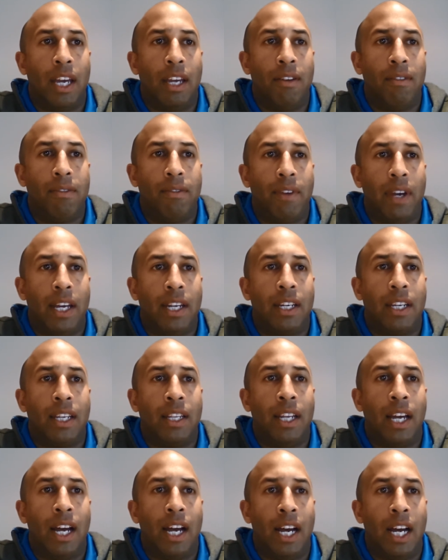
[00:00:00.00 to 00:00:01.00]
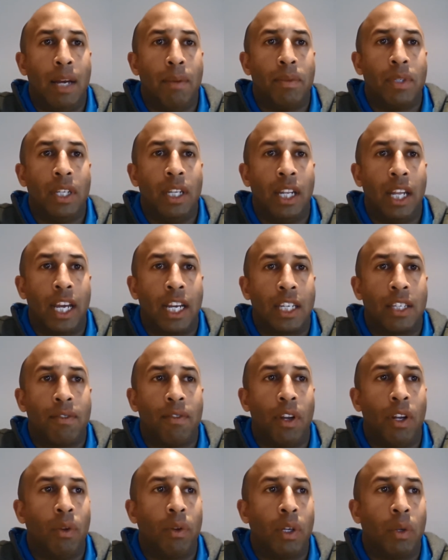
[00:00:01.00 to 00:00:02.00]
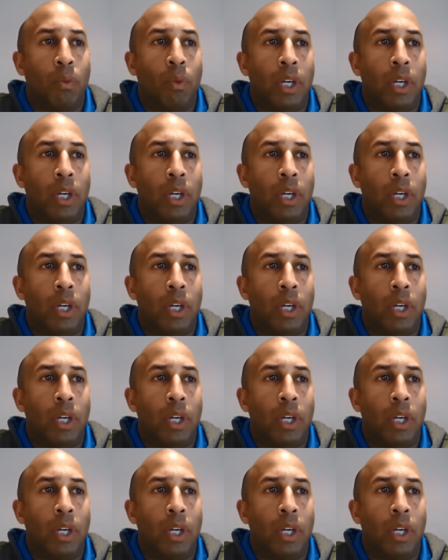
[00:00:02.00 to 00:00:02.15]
and fat in the arms and legs following